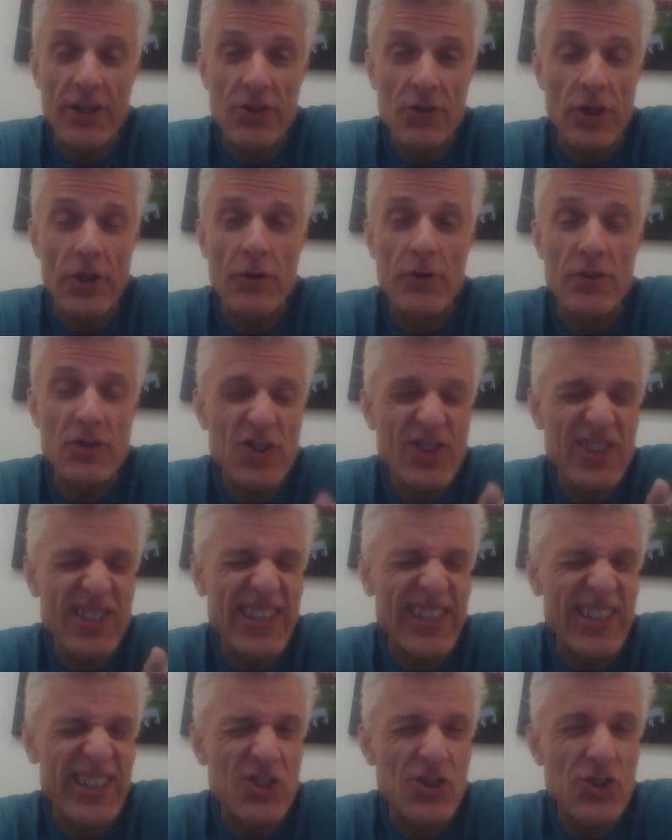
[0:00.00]
So anyway, you just
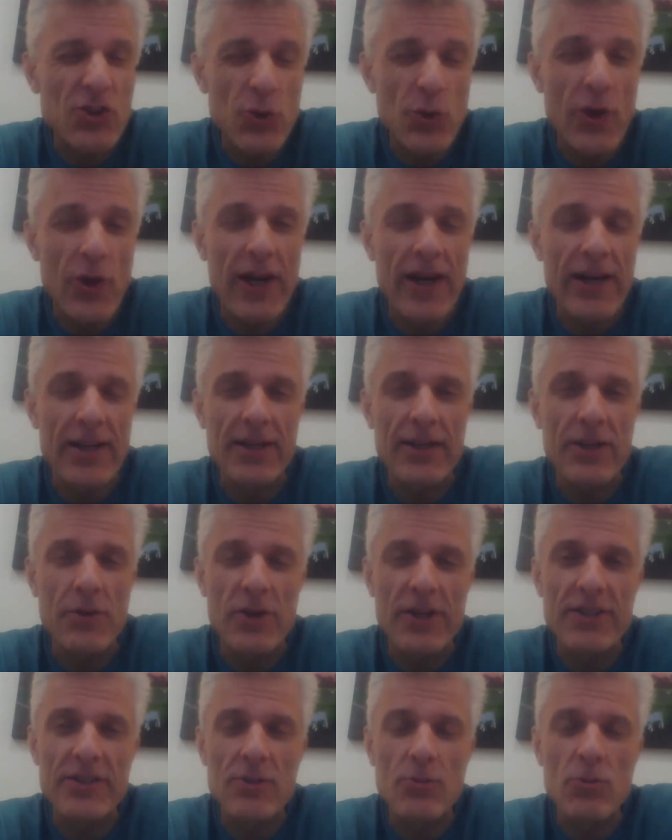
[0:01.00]
got to do that
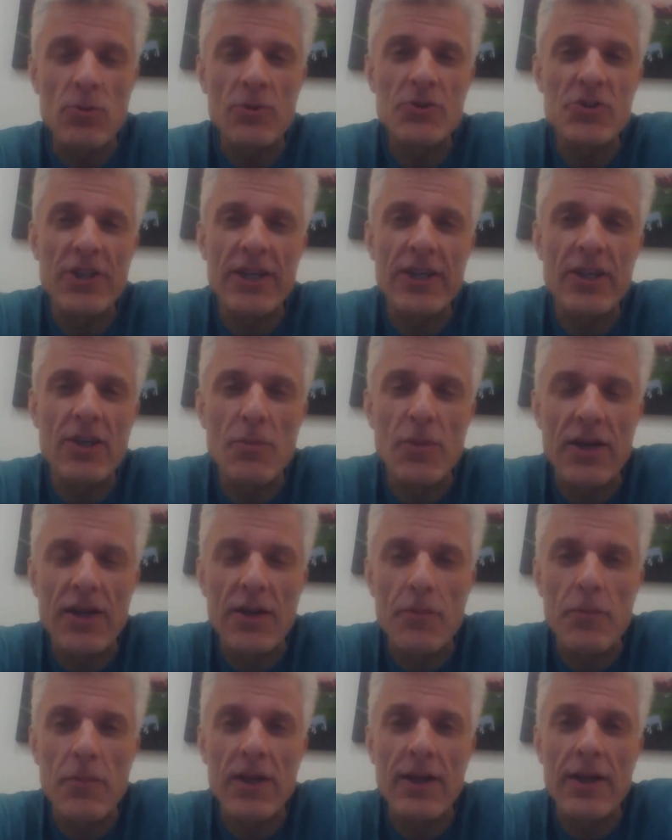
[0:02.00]
anyways. It won't take you but
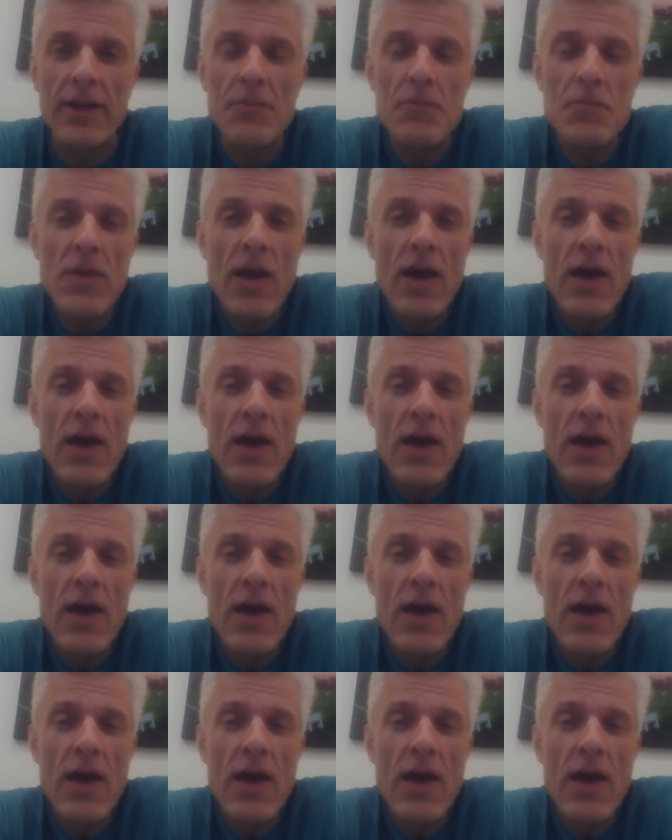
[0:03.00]
a minute.